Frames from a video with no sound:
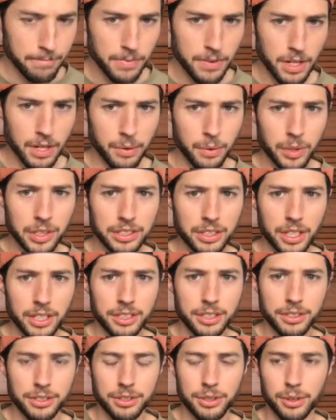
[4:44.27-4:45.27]
Anyways,
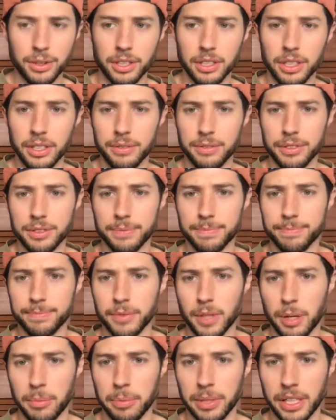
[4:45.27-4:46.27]
Ajahn Sona lives
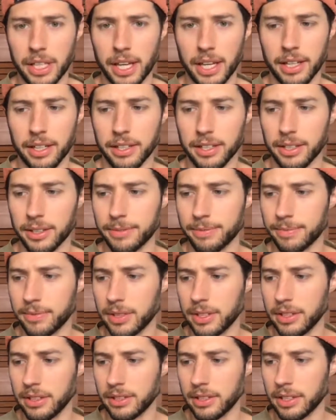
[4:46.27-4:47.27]
up in Canada.
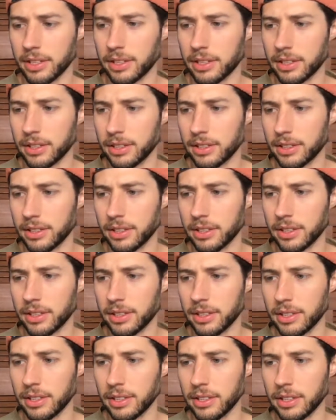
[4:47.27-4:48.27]

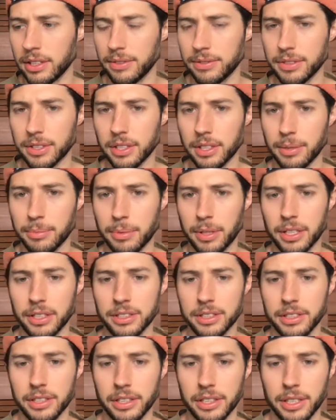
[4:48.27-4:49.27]
Lives at a
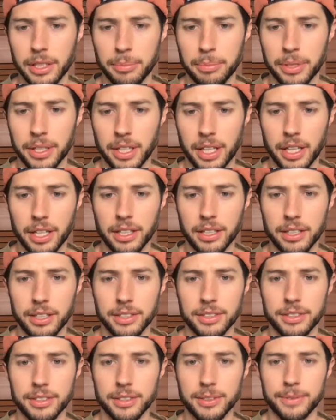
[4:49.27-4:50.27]
monastery up in Canada,
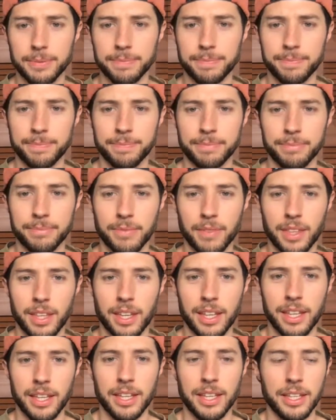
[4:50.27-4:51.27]
so it
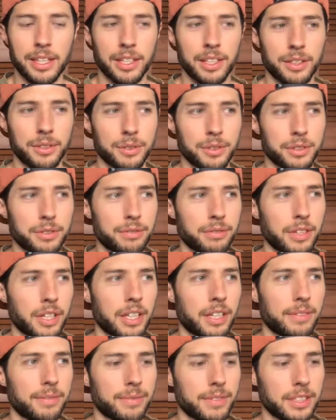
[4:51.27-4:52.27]
was
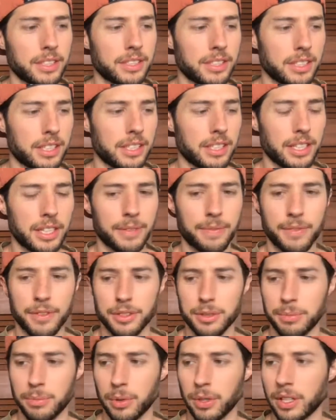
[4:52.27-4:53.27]
fun listening to him
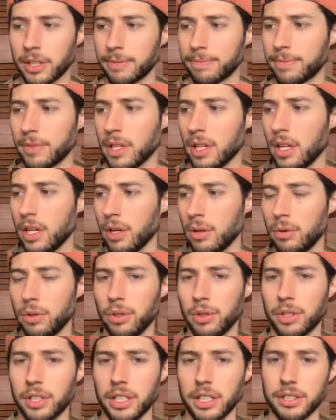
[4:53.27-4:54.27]
this morning. We'll
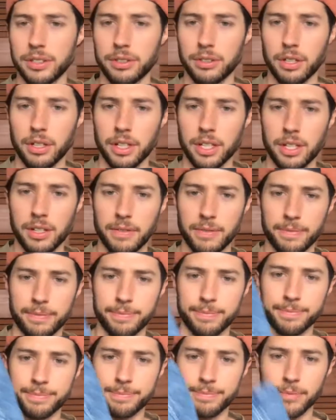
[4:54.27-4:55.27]
go and get started
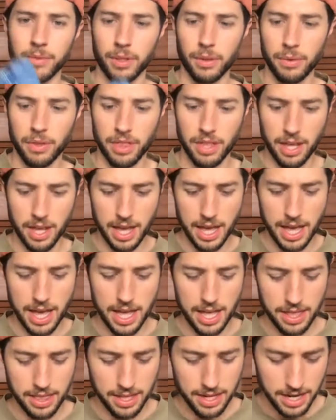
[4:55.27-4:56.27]
with the
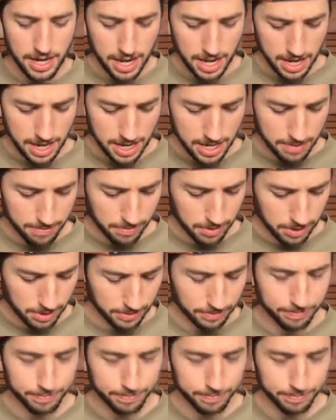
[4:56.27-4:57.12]
hat and the names.